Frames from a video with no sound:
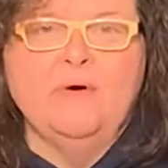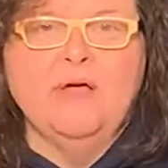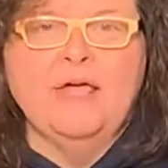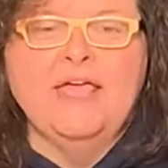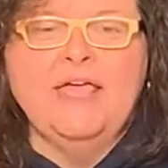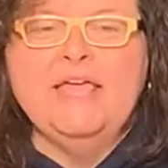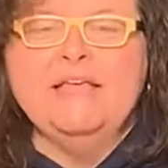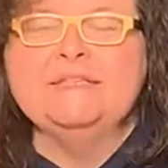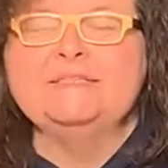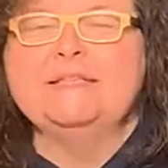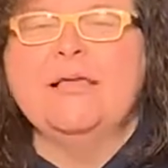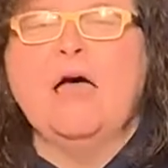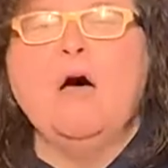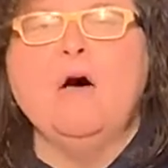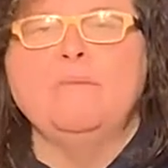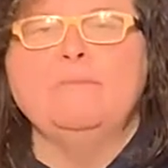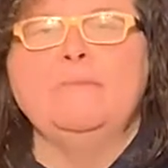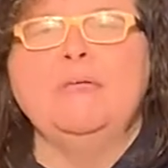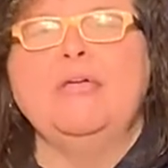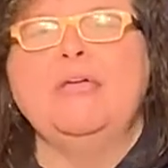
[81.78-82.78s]
He
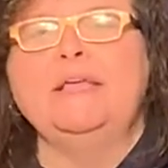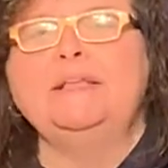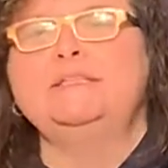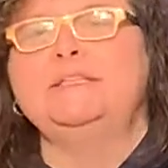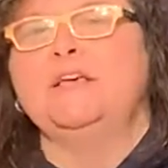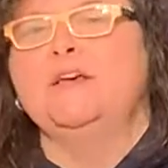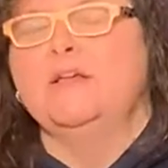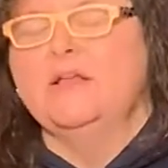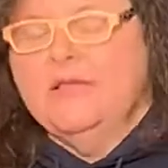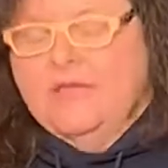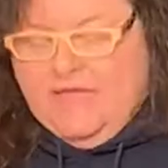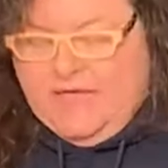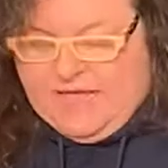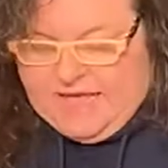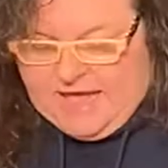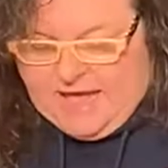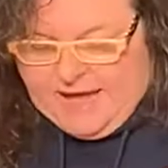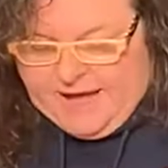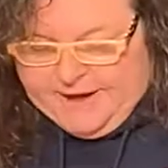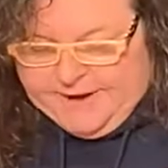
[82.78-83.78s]
sought me till
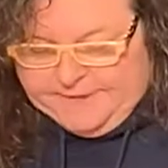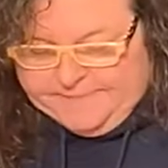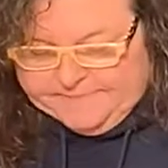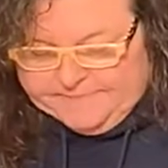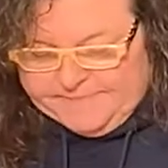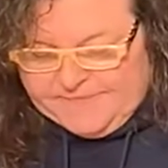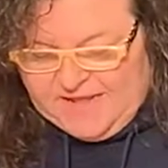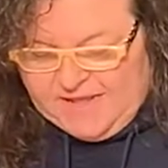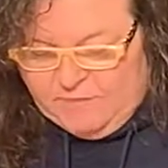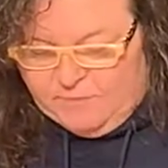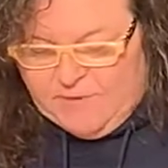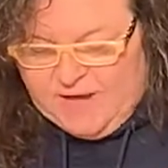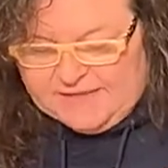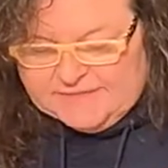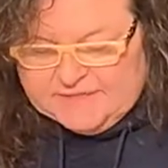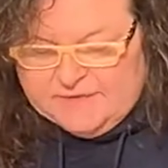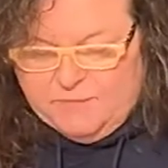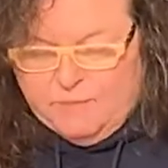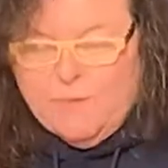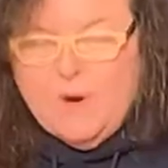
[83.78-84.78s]
um, it
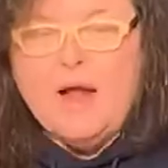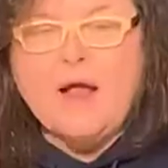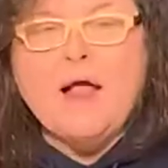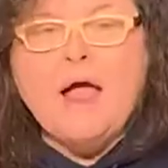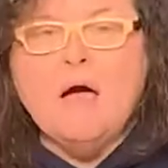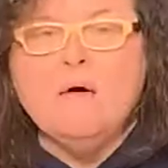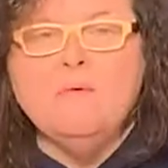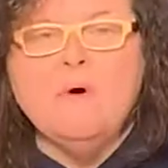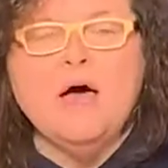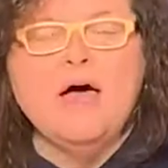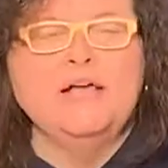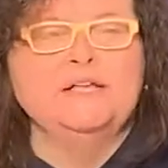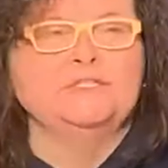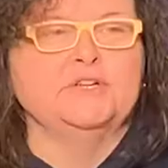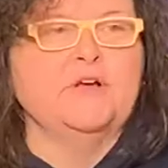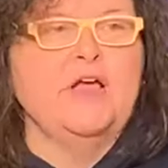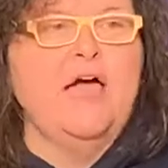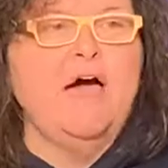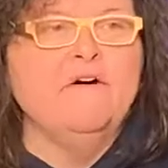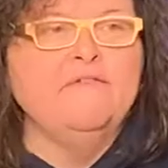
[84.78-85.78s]
wasn't where I was
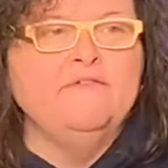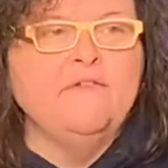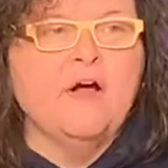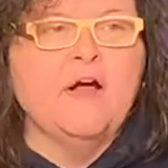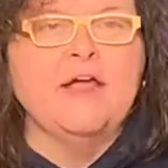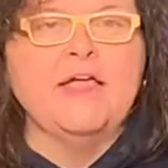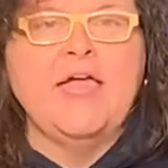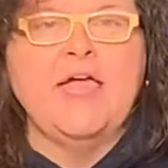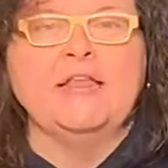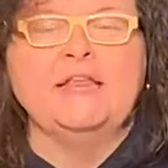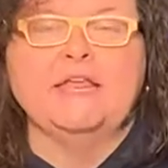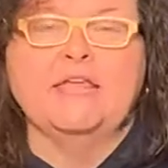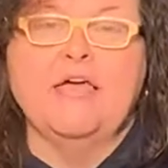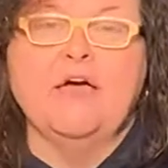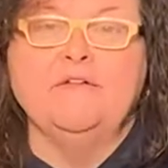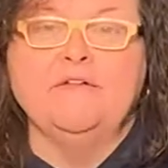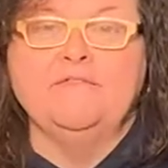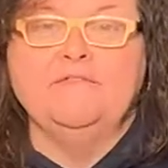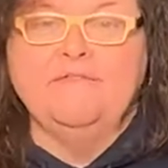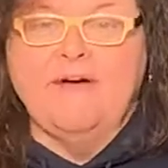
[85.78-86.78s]
or how far he had to
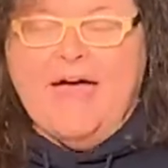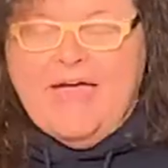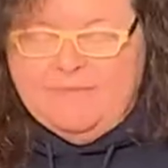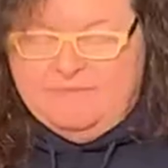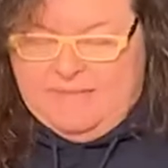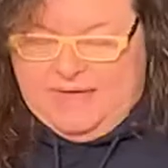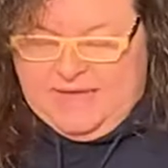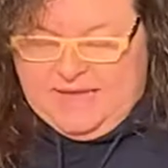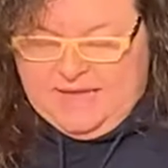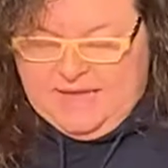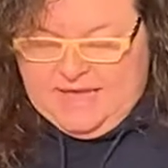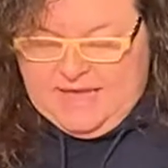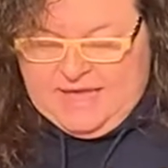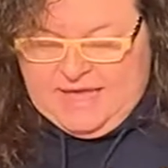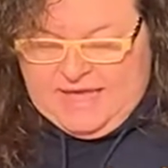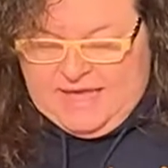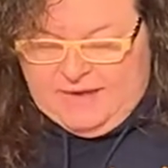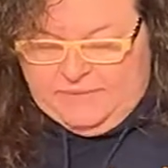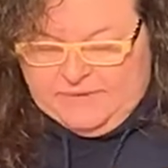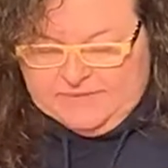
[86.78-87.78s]
go to find me.
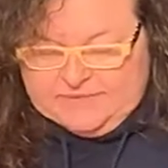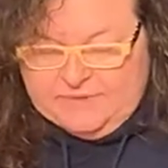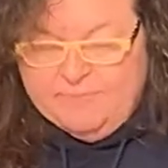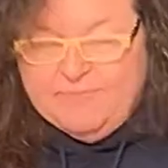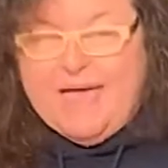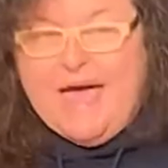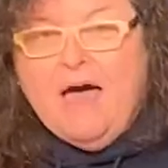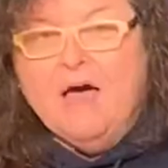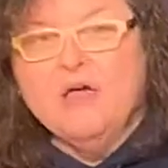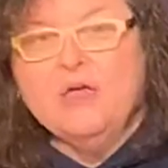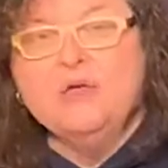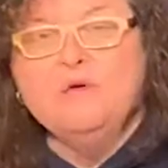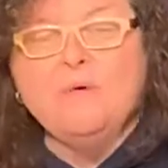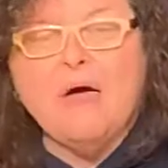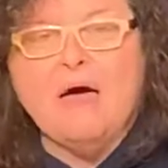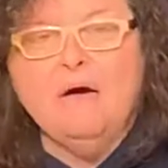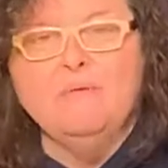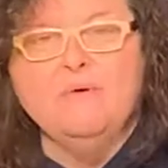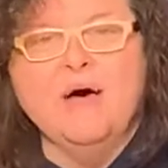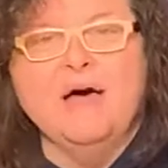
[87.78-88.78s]
It was about who
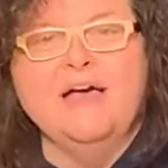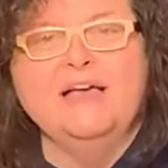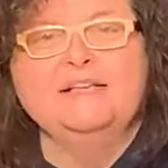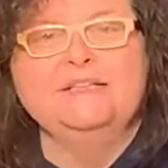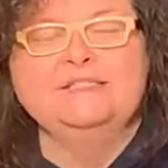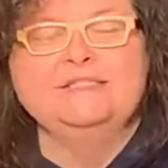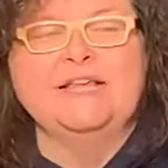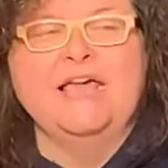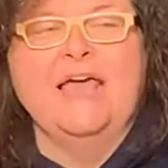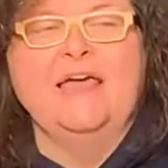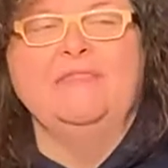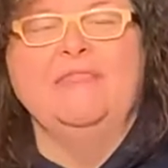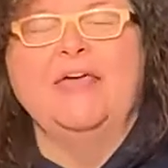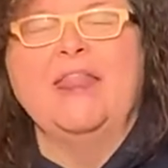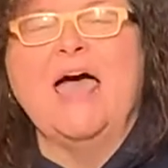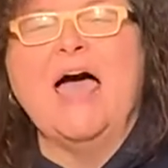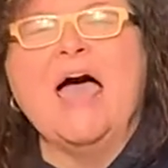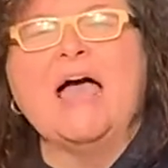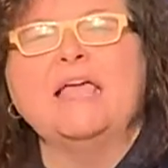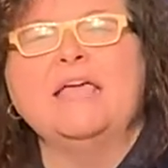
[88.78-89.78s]
I was and that
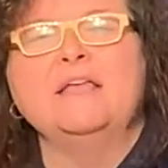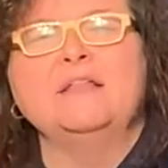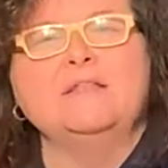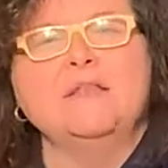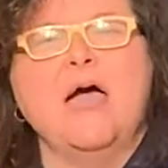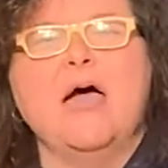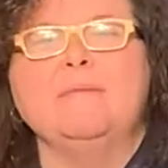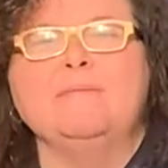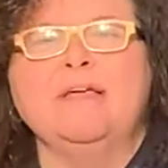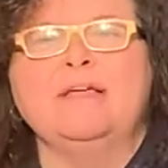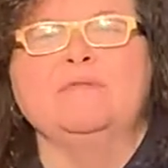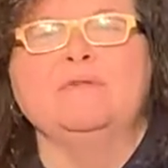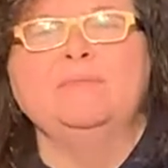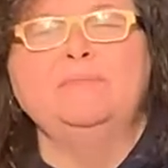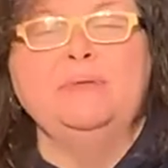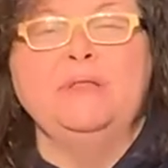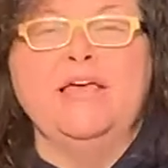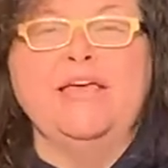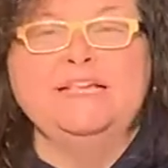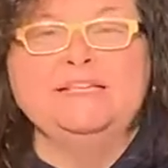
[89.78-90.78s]
I could not be
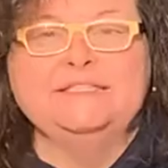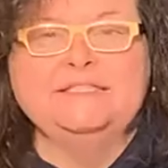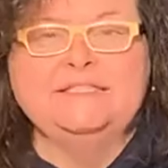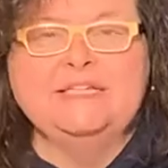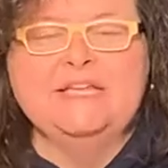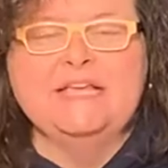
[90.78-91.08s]
replaced.